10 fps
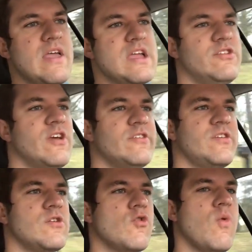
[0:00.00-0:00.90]
It
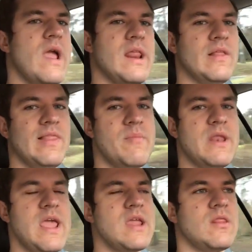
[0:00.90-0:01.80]
doesn't quite
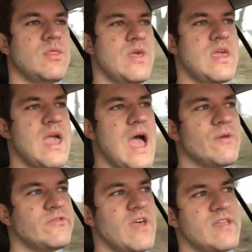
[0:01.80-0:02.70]
eliminate the
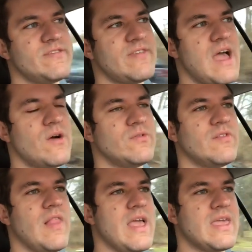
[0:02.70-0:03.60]
outside
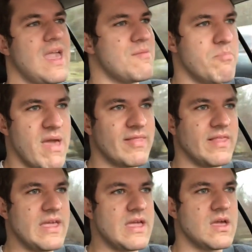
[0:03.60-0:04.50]
sounds like a
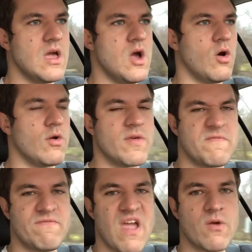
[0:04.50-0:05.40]
Bentley or the
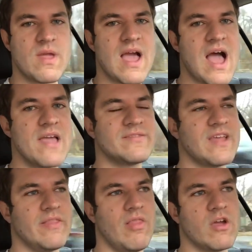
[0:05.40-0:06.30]
very
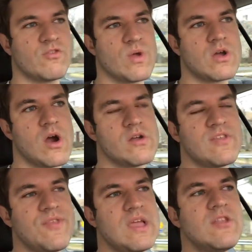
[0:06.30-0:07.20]
highest end luxury
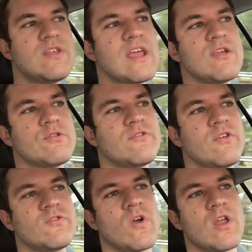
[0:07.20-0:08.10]
cars. At the end of the day, you're
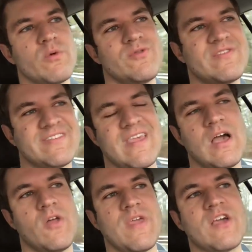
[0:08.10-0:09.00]
still starting with the
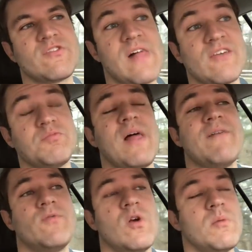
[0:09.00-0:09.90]
CL and the S-Class
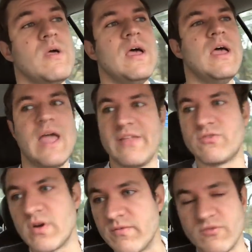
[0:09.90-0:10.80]
platform
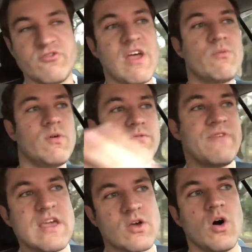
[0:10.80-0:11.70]
and sort of general
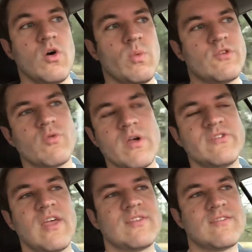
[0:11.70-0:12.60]
vehicle, which
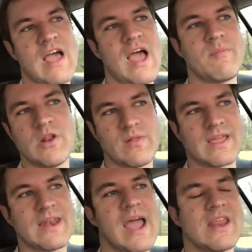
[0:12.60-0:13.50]
was at the time, you know,
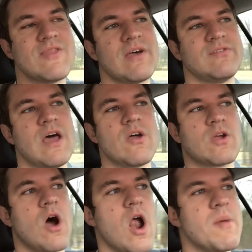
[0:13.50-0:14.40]
like a
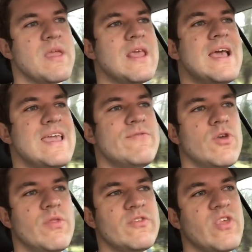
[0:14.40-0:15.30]
$90,000 car. I mean, even
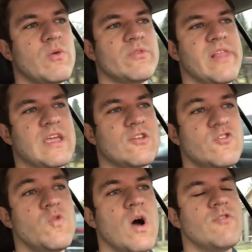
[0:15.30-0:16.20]
though this thing was like a
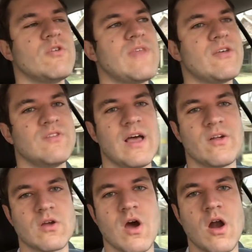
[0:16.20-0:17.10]

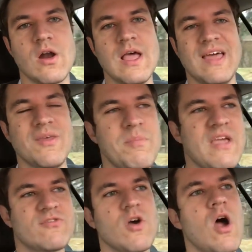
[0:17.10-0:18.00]
$200,000 car, the
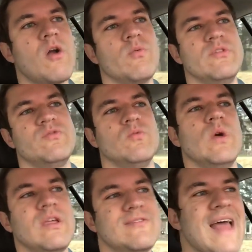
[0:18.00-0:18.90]
base car
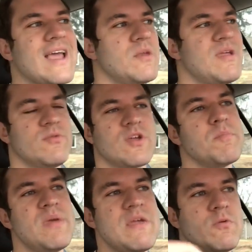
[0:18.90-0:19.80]
is not gonna be able to
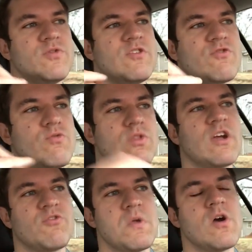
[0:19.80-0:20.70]
compete with the true
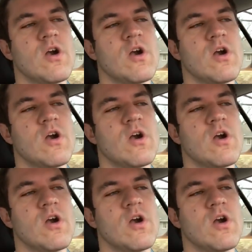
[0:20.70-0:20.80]
luxury